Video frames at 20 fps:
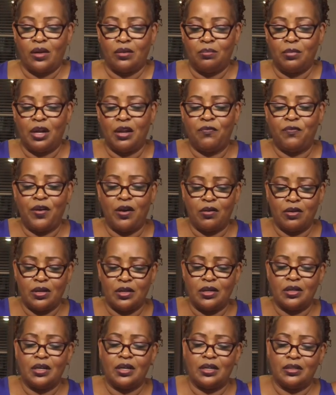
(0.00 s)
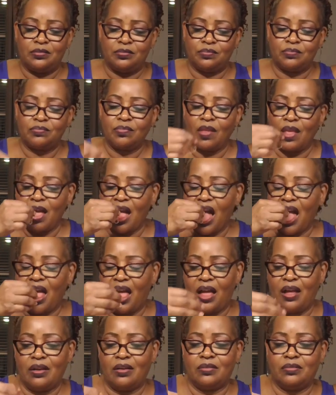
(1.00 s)
But it felt good.
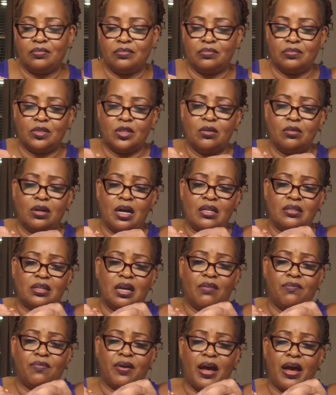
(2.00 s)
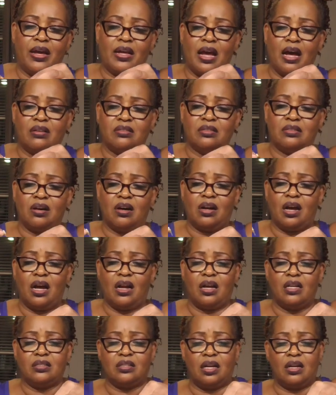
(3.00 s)
Oh, that's that bang. Y'all saw that?
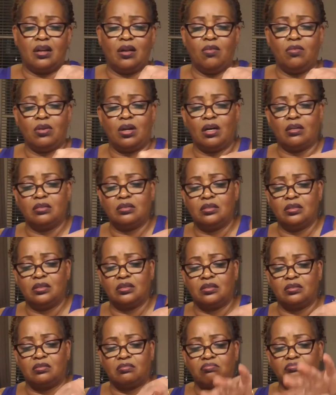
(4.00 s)
That's a no-no.